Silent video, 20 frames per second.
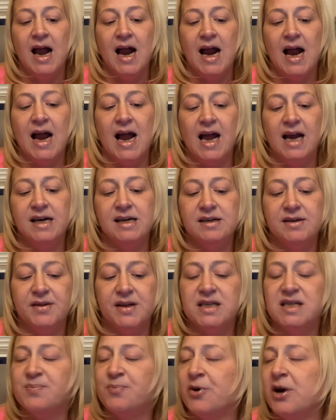And
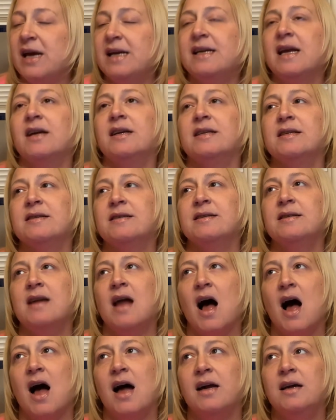this breakdown is
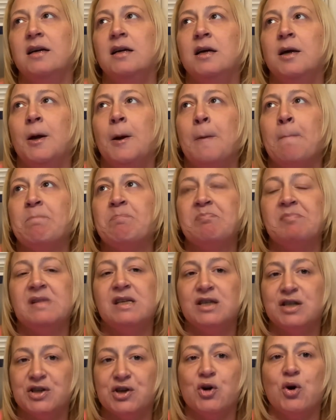not
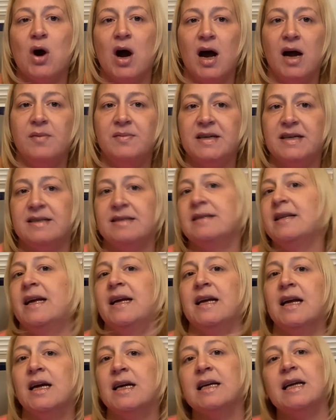described as
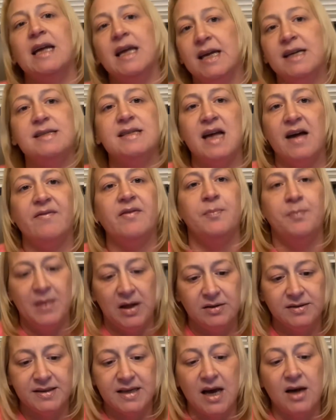like kids have a
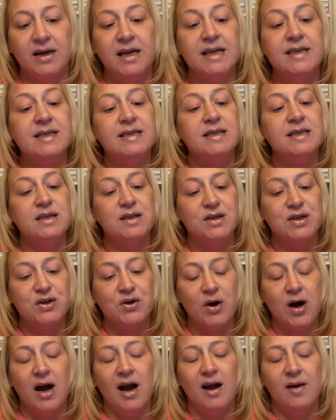meltdown, it's
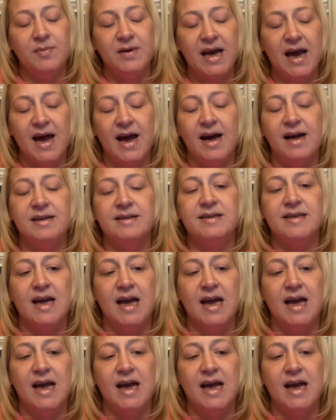described as